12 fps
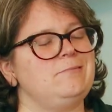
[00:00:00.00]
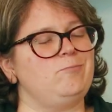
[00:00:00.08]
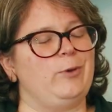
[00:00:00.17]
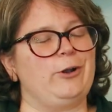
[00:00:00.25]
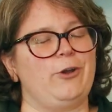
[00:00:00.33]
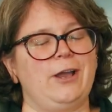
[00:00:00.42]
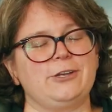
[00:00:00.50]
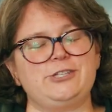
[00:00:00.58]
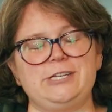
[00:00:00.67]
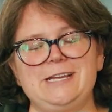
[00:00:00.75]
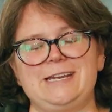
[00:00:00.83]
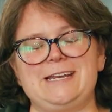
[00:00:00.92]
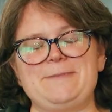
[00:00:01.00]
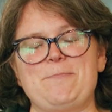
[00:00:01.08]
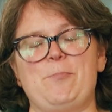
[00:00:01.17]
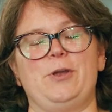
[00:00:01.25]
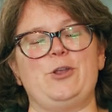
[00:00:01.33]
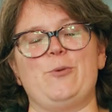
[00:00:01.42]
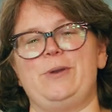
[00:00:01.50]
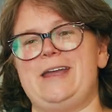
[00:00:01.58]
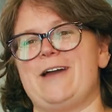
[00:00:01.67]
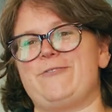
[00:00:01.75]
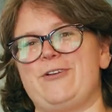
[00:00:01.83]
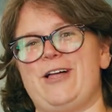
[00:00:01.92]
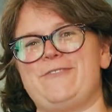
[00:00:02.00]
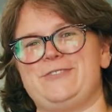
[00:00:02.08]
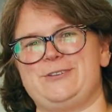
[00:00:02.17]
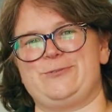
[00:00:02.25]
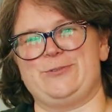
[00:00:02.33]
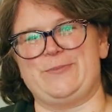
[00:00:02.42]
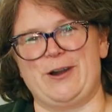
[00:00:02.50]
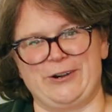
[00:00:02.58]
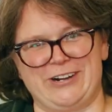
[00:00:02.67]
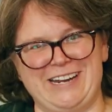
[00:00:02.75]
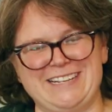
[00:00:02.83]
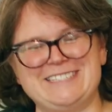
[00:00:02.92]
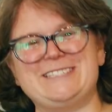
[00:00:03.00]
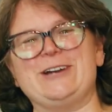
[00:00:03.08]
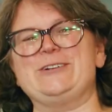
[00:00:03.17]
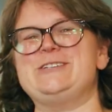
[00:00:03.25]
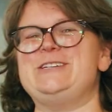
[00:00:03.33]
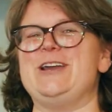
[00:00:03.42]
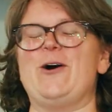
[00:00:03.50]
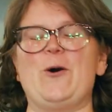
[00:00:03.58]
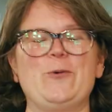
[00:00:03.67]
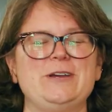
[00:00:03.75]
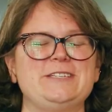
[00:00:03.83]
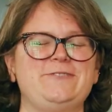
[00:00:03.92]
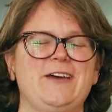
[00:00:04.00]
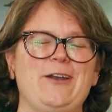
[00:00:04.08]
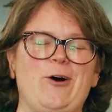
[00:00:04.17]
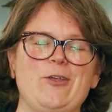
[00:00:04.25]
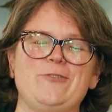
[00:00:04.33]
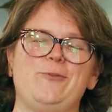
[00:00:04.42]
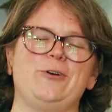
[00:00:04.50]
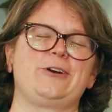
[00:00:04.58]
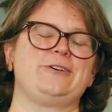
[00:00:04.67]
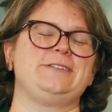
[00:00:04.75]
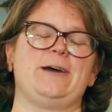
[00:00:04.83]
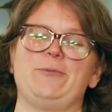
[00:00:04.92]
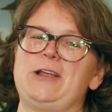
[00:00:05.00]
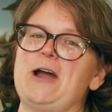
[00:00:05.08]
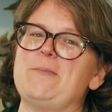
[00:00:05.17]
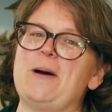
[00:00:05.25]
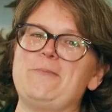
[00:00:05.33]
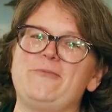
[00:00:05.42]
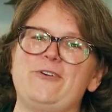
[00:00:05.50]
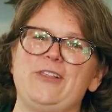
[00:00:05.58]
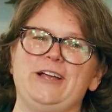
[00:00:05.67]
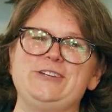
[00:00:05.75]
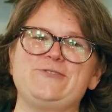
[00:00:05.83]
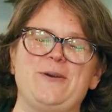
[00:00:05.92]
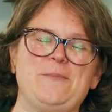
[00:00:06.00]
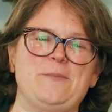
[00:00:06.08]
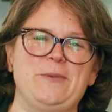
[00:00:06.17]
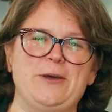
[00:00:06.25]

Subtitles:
We don't know how she did it, but nobody ever left this room hungry. So she always fed all the workers that would come up for lunch from the